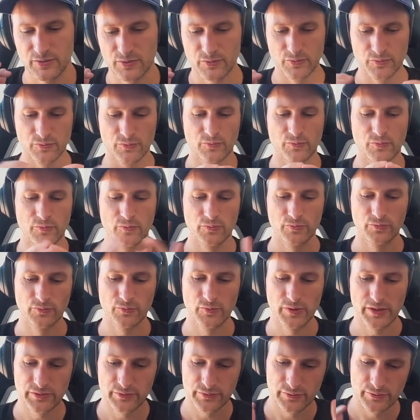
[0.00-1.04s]

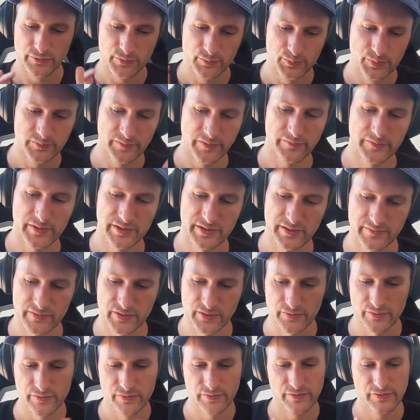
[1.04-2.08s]
when do you do proof of reserve?
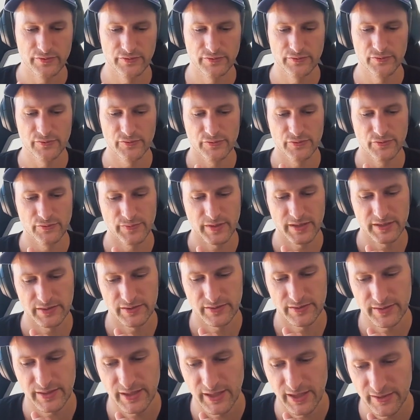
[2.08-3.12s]
So you
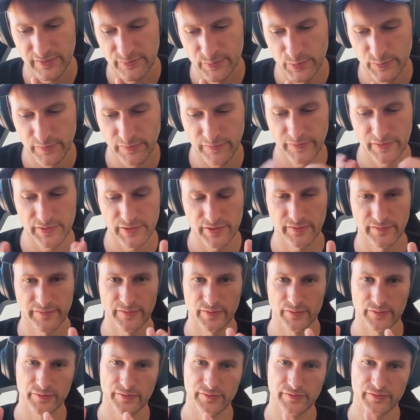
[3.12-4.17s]
might have proof of reserve
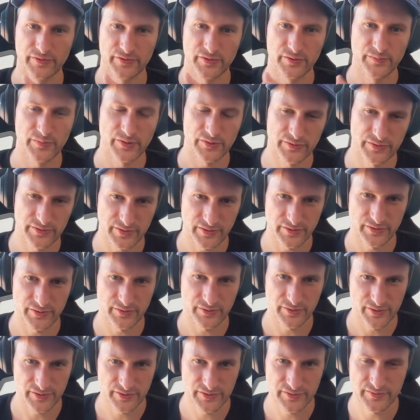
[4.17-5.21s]
for the amount under
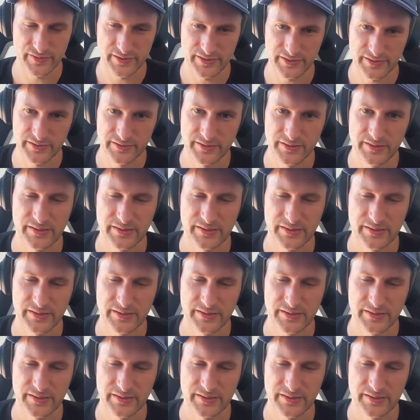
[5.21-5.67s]
custody,